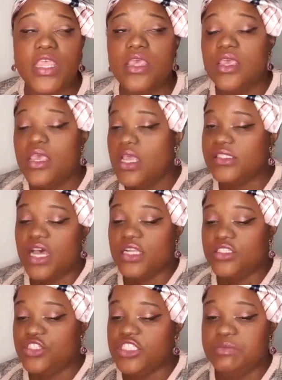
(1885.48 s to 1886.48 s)
It's
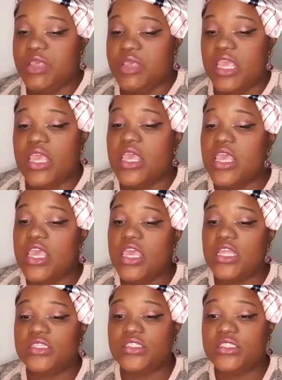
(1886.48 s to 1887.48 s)
not just me.
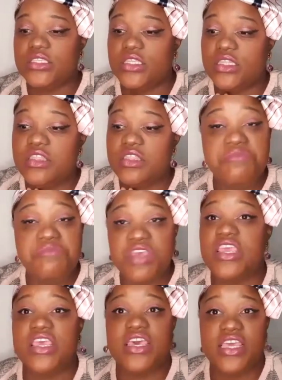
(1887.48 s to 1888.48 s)
It's the
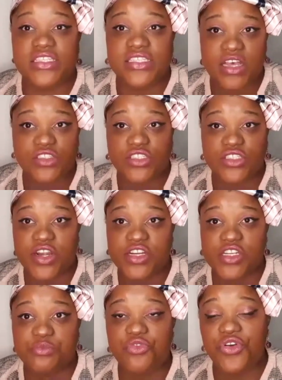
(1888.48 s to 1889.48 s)
media is now starting
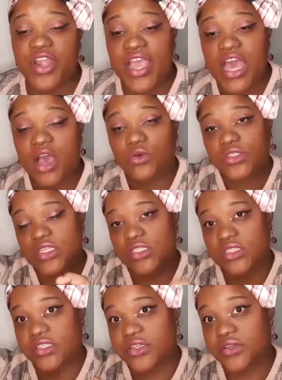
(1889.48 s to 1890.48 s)
to point out these
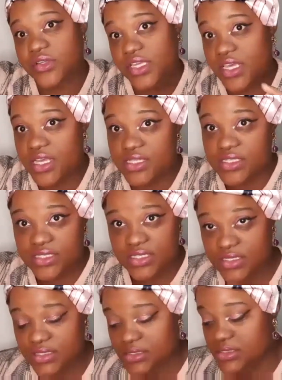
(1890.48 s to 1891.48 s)
little
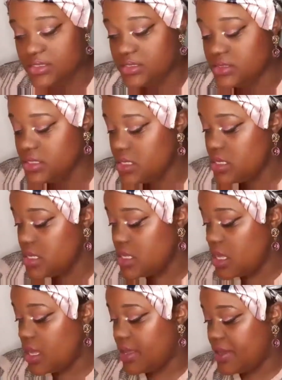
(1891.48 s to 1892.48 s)
inconsistencies.
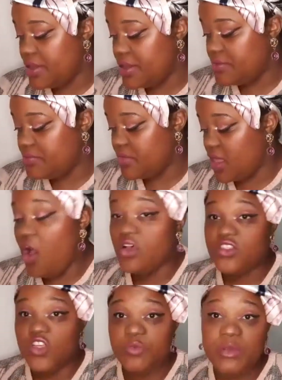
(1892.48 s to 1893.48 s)

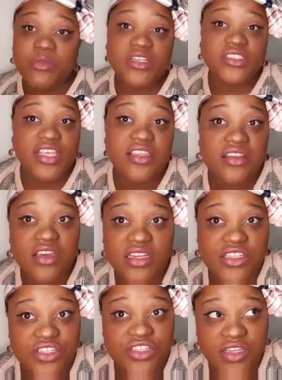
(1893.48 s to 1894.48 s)
Also, people are telling on
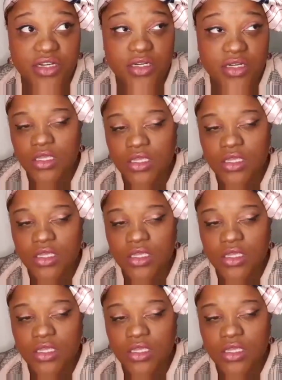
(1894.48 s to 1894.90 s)
each other.